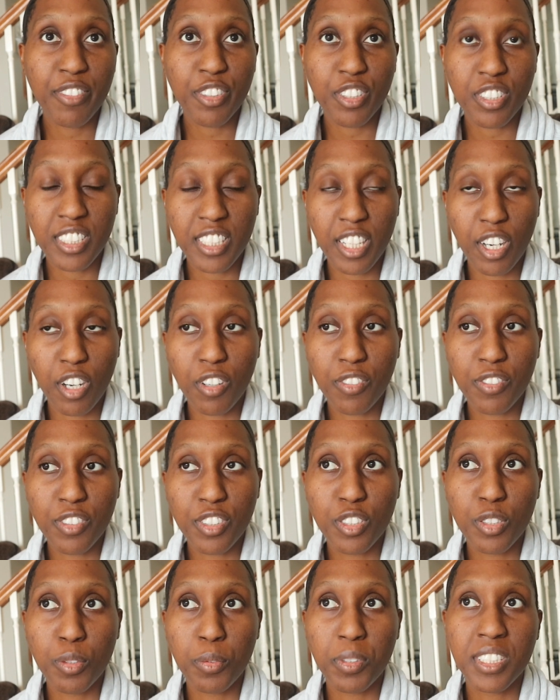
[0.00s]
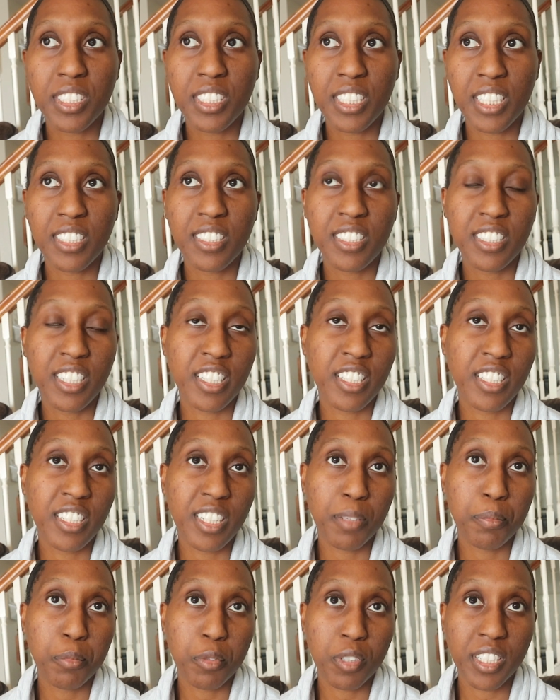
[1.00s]
of yourself to assist in
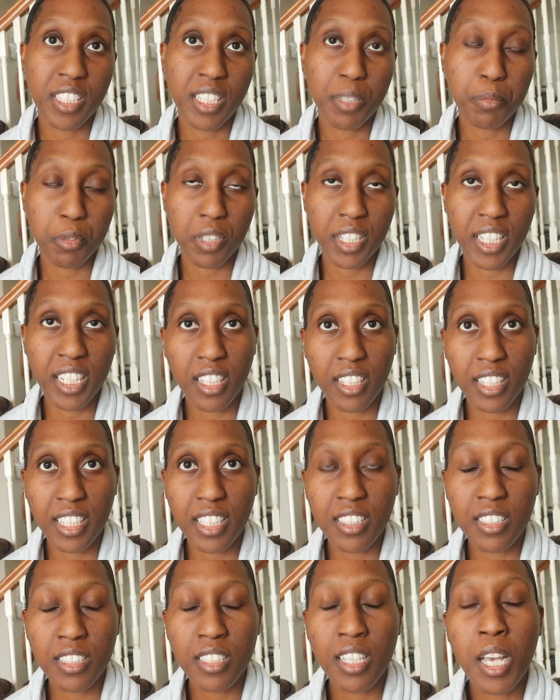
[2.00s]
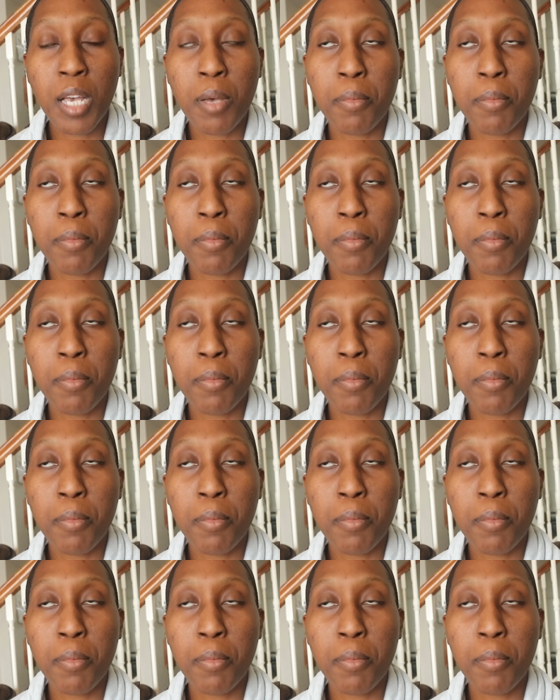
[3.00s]
deeper and deeper healings.